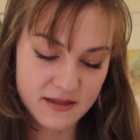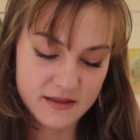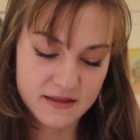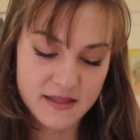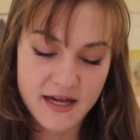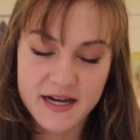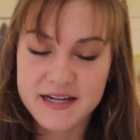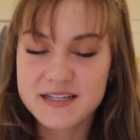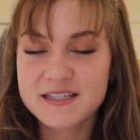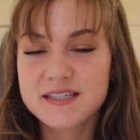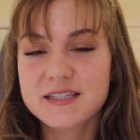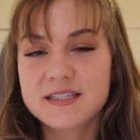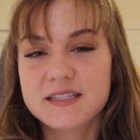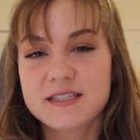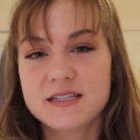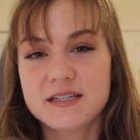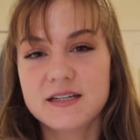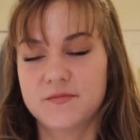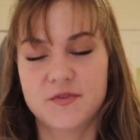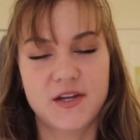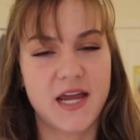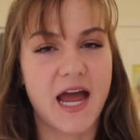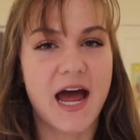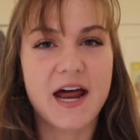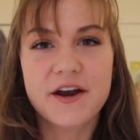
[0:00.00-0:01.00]
Last
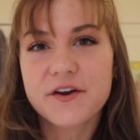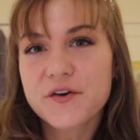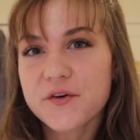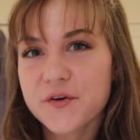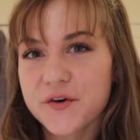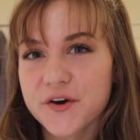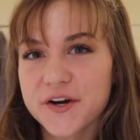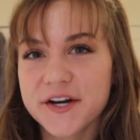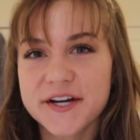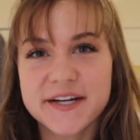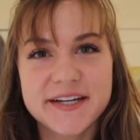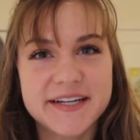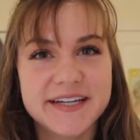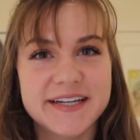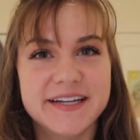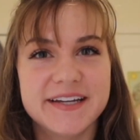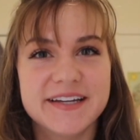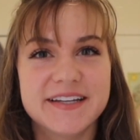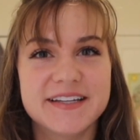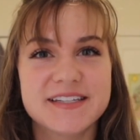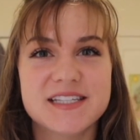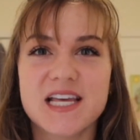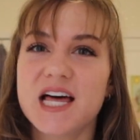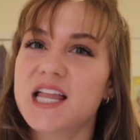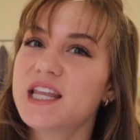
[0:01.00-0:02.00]
category
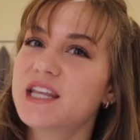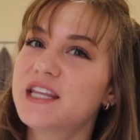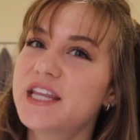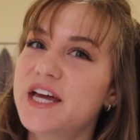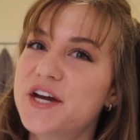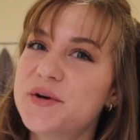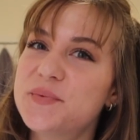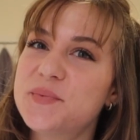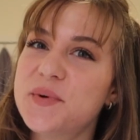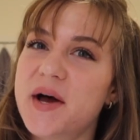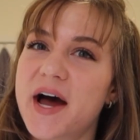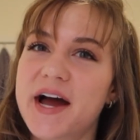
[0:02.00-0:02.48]
is lip.